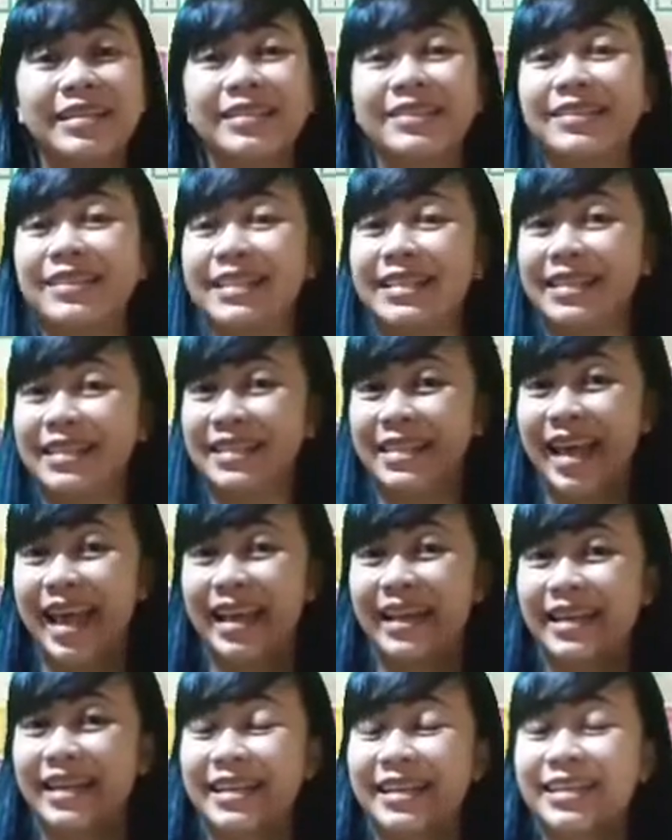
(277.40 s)
to the
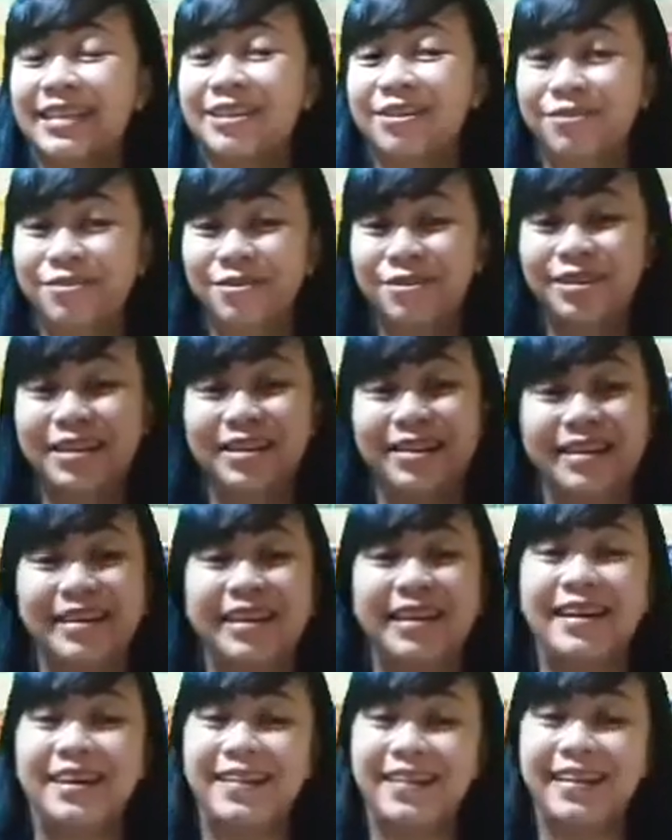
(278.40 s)
second corner,
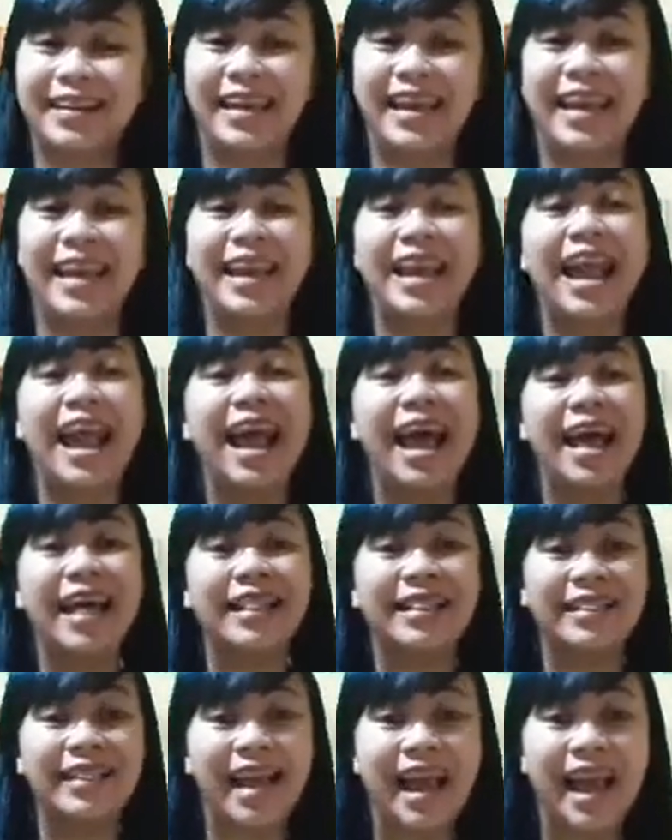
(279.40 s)
okay?
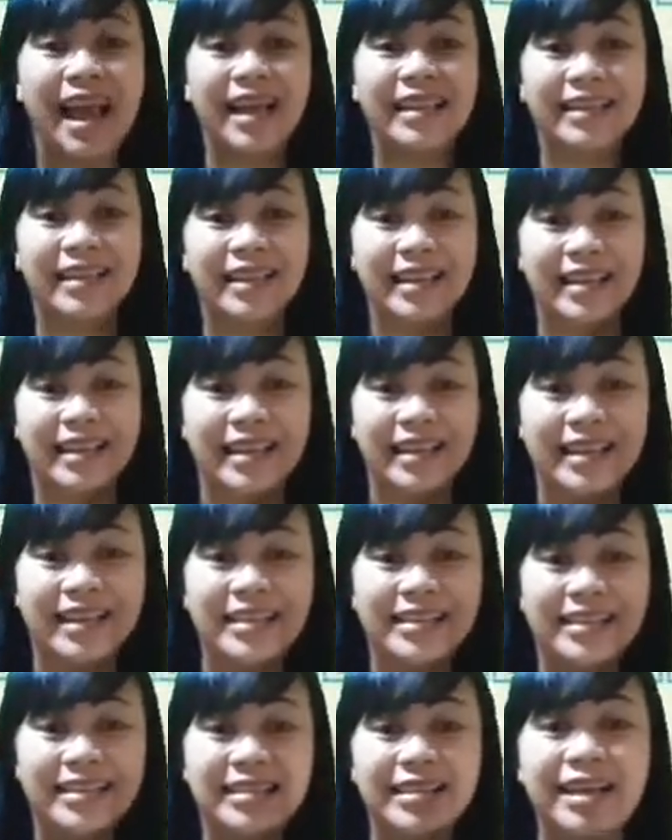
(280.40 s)
That
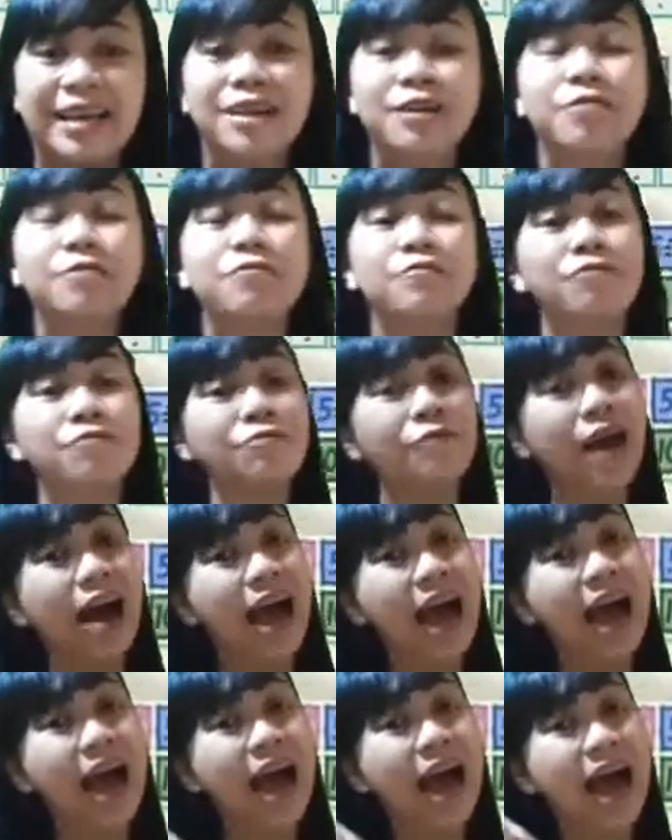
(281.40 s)
is
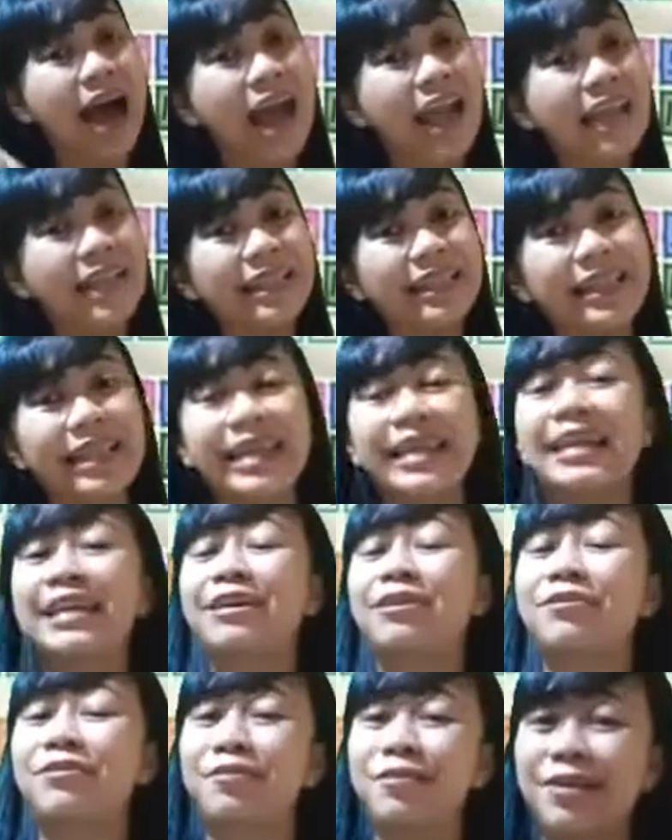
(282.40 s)
writing
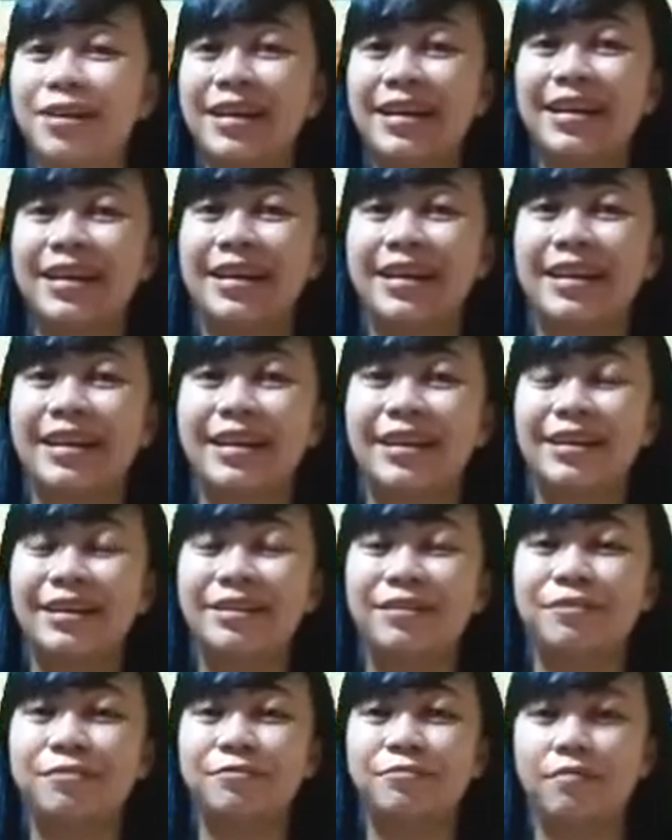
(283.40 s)
corner.
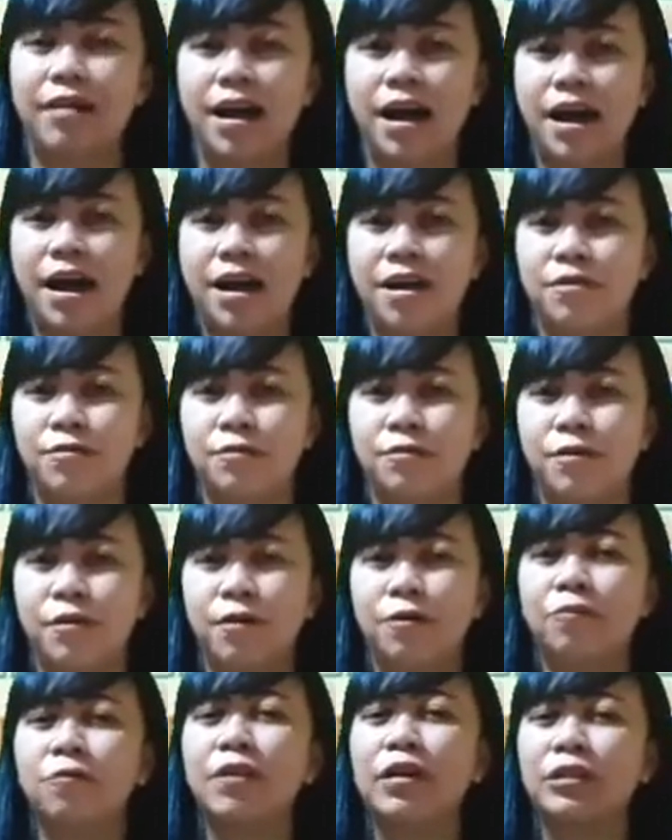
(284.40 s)
Wow,
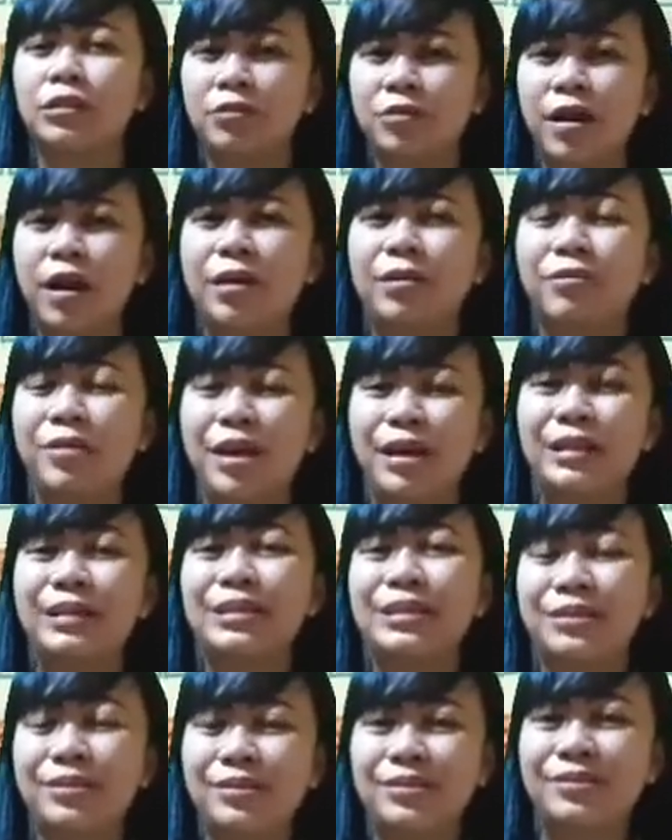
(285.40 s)
what you are going
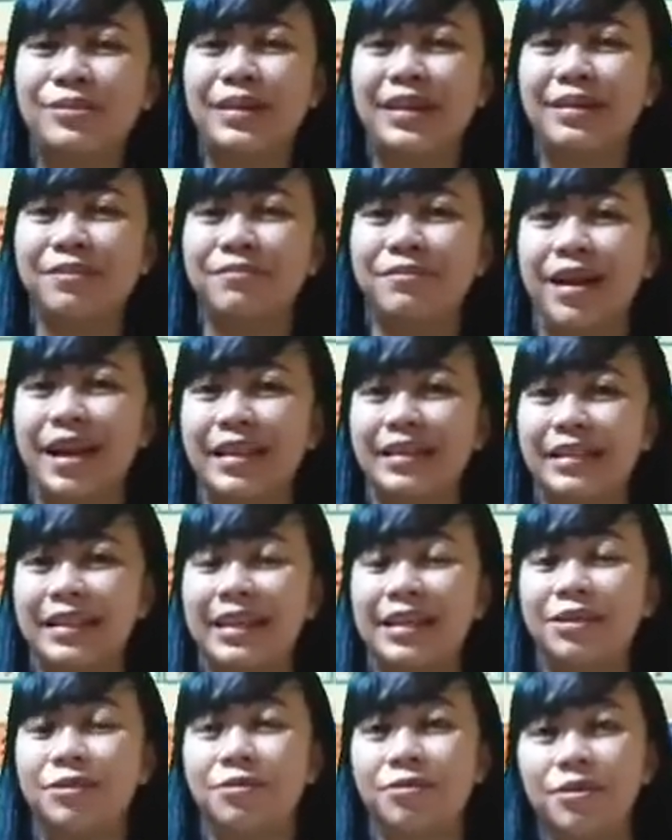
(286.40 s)
to do in
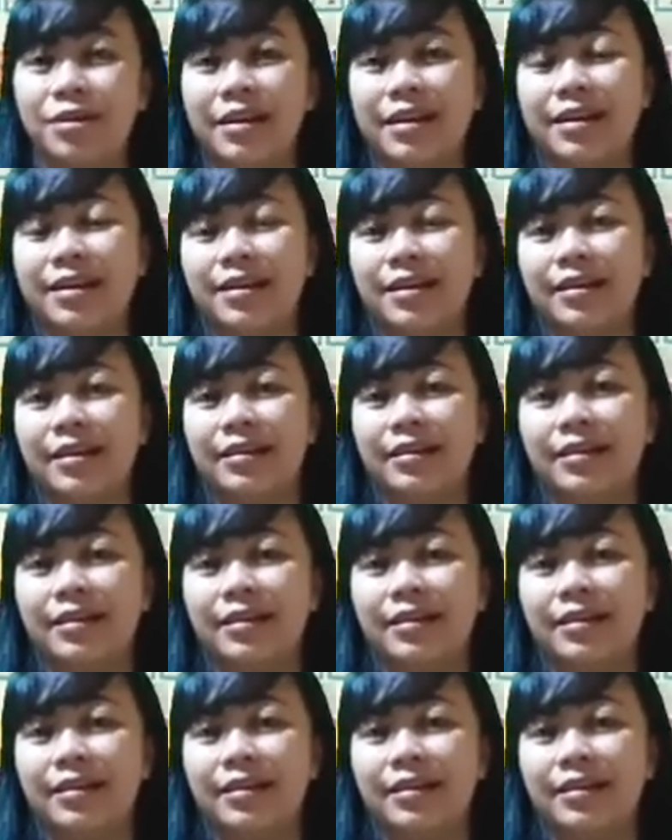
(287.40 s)
writing corner?